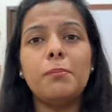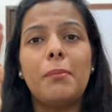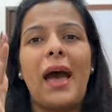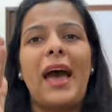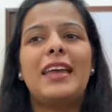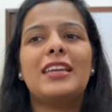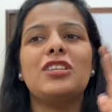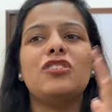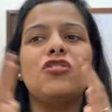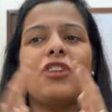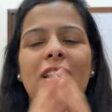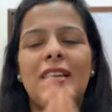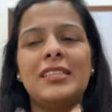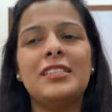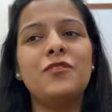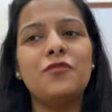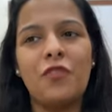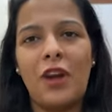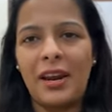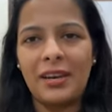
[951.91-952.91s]
Mary
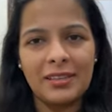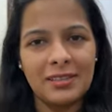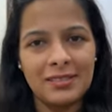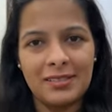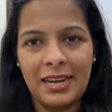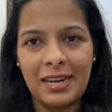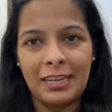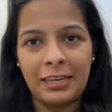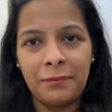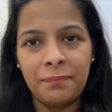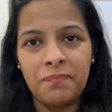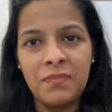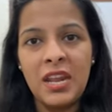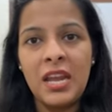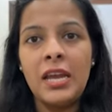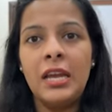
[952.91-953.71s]
Shelley's Frankenstein.